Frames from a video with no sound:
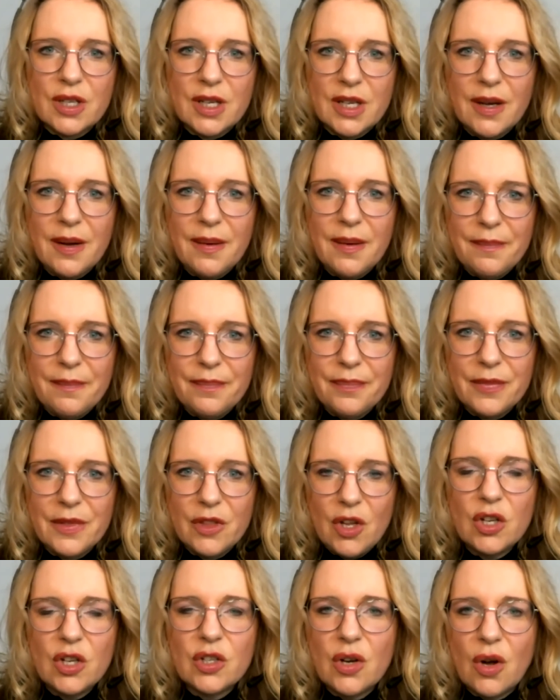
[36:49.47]

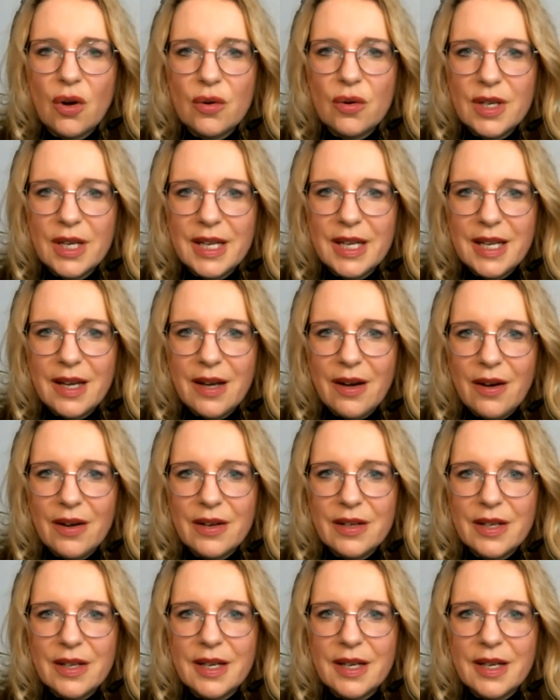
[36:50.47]
not only on